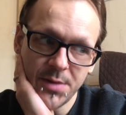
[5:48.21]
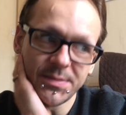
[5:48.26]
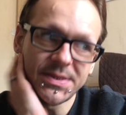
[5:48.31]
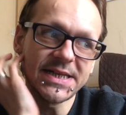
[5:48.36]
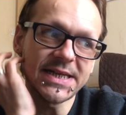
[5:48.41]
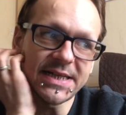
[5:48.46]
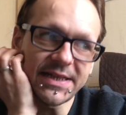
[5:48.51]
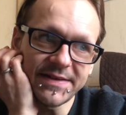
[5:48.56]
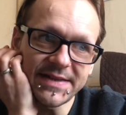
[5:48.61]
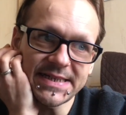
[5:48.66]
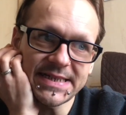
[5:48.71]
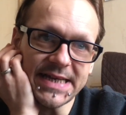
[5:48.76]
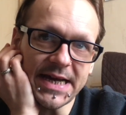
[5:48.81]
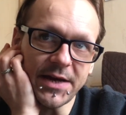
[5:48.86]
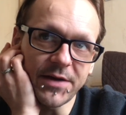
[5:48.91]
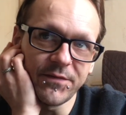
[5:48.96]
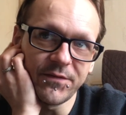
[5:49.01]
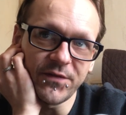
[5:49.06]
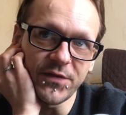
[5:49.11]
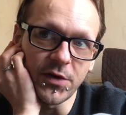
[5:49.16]
Particularly the
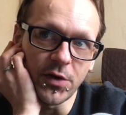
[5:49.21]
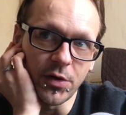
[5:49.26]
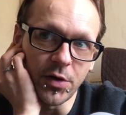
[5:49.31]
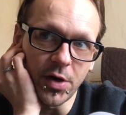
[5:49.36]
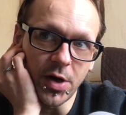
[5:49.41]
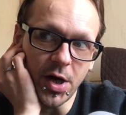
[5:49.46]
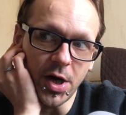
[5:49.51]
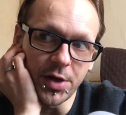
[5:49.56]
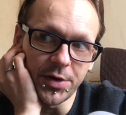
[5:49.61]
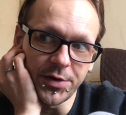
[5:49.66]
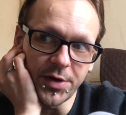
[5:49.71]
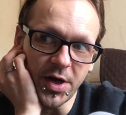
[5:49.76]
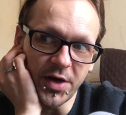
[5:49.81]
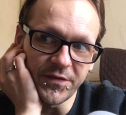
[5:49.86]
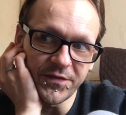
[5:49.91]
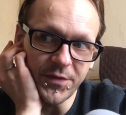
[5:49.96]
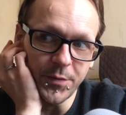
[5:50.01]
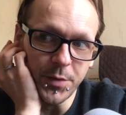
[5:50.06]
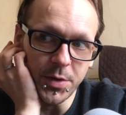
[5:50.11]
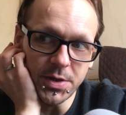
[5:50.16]
second floor
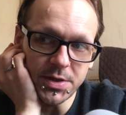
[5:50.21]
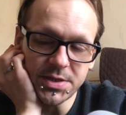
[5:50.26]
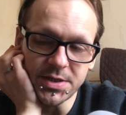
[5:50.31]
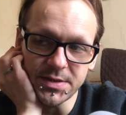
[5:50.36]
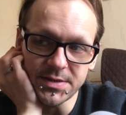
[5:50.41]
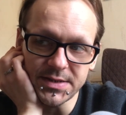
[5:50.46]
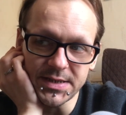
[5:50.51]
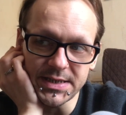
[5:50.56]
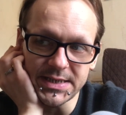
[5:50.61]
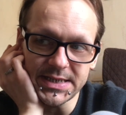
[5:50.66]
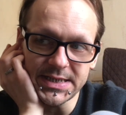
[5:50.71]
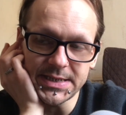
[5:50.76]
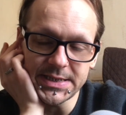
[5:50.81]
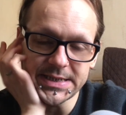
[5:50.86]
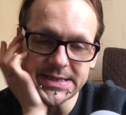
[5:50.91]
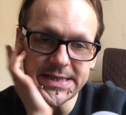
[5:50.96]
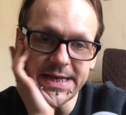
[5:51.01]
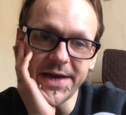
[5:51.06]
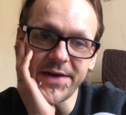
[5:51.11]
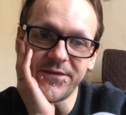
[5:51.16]
of the Waterstones on
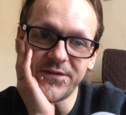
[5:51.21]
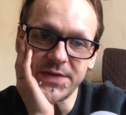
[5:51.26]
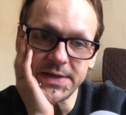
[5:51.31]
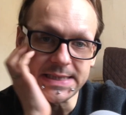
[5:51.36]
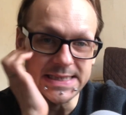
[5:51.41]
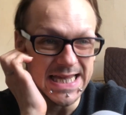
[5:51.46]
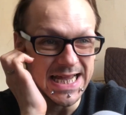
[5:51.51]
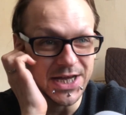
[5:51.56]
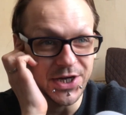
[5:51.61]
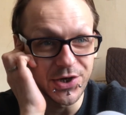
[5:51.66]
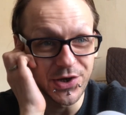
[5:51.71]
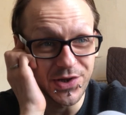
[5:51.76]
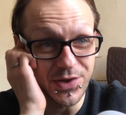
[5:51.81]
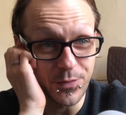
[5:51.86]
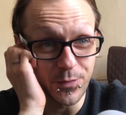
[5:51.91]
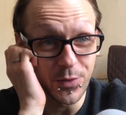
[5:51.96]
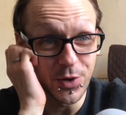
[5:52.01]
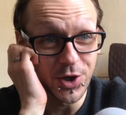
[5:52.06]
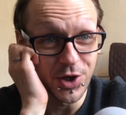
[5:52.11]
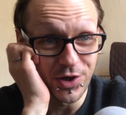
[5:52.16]
Deansgate feels like another
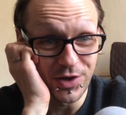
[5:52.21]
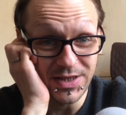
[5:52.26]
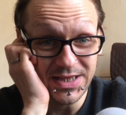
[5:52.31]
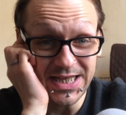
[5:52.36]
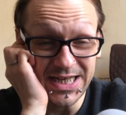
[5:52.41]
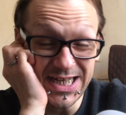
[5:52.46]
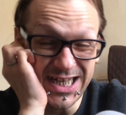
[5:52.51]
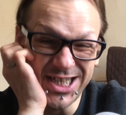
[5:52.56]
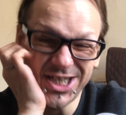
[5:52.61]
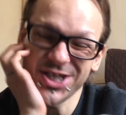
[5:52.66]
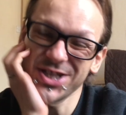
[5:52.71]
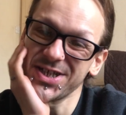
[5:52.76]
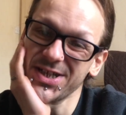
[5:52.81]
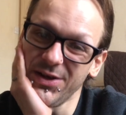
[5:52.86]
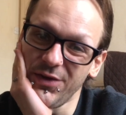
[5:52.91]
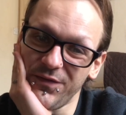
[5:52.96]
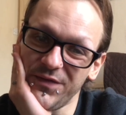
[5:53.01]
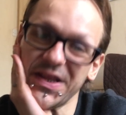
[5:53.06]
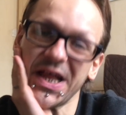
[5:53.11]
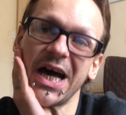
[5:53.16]
world, and I just
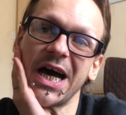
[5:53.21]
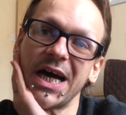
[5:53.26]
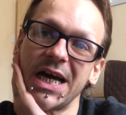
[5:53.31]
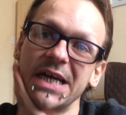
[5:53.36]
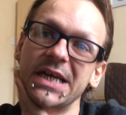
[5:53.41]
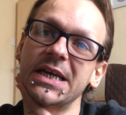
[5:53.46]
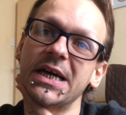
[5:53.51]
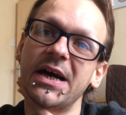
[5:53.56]
love that.